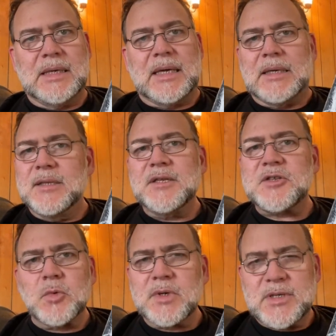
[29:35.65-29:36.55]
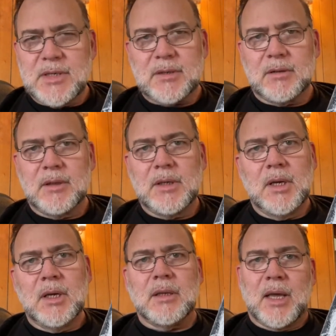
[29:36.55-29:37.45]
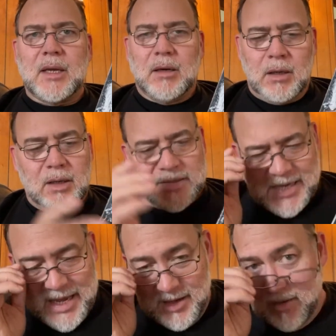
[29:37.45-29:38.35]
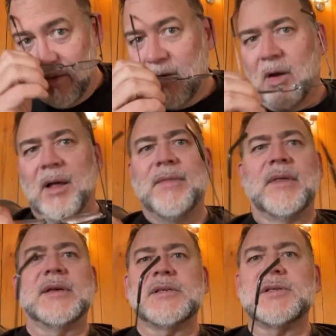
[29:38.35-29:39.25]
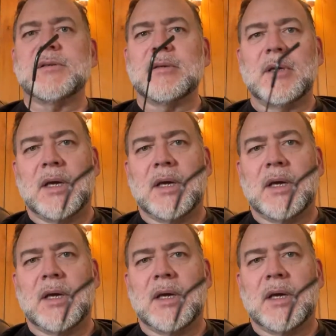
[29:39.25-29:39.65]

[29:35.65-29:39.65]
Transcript: And in this ordeal, they are taken on this